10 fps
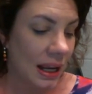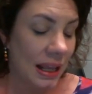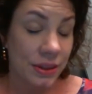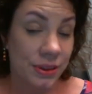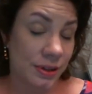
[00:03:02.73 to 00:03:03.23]

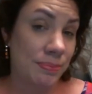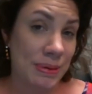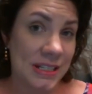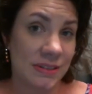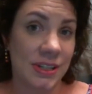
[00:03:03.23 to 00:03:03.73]
The third
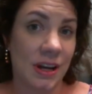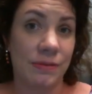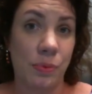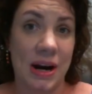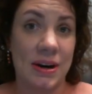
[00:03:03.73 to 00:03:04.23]
piece of
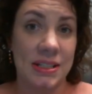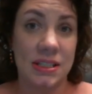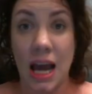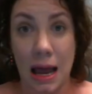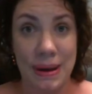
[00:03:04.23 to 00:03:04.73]
software is
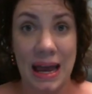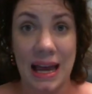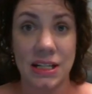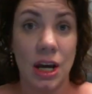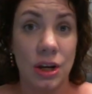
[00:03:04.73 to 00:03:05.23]

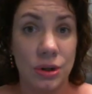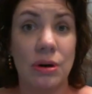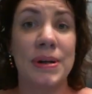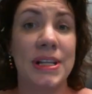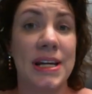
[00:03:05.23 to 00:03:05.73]
Tophat.
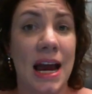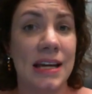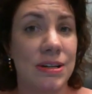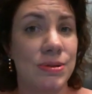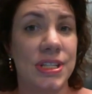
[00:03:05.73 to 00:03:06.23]
Normally I
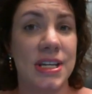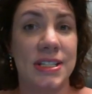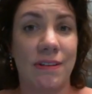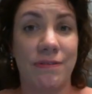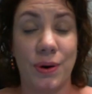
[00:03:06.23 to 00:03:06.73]
use
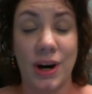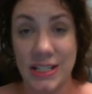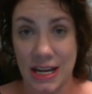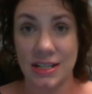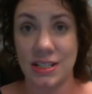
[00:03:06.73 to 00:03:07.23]
this for
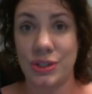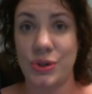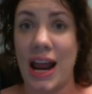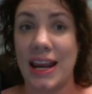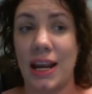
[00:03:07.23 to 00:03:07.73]
attendance
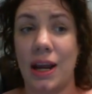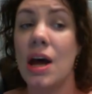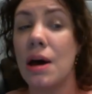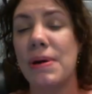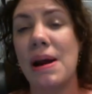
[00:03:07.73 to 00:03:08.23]
tracking,
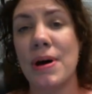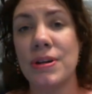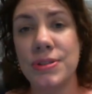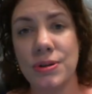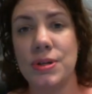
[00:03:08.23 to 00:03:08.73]
but I'm
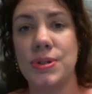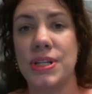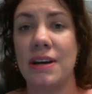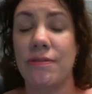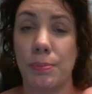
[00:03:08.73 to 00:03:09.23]
also using
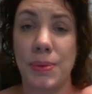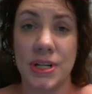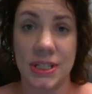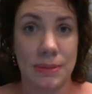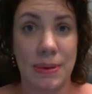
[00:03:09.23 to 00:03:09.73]
it for
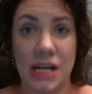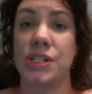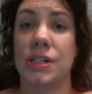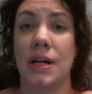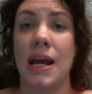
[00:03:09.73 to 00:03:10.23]

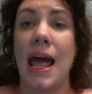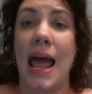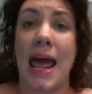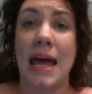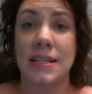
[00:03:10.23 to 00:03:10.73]
participation.
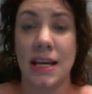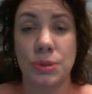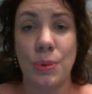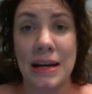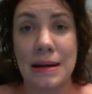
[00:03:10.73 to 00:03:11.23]
And
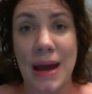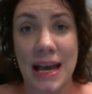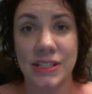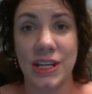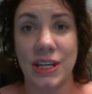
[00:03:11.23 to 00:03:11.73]
that's why I'm
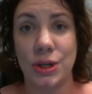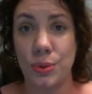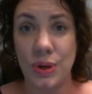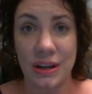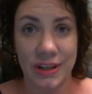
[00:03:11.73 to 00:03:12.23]
asking
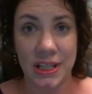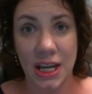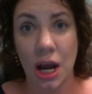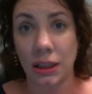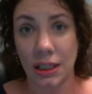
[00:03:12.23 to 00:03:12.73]
you, even in the
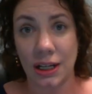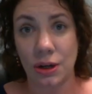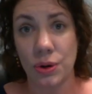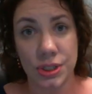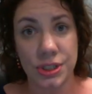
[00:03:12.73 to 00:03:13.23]
online
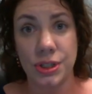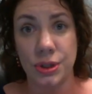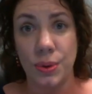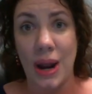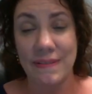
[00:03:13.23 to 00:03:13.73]
course,
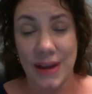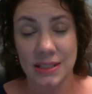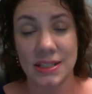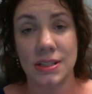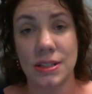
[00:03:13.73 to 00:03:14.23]
to have
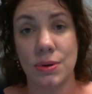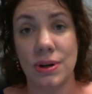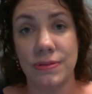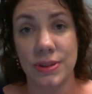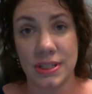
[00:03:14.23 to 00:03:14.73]
access to
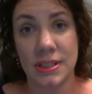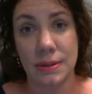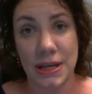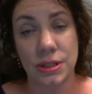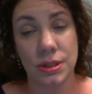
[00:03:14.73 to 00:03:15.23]
it for this
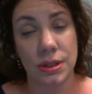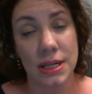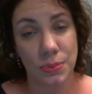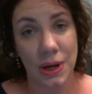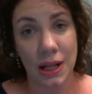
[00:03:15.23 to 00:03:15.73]
semester
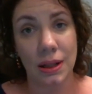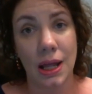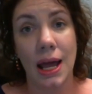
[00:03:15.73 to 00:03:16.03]
as well.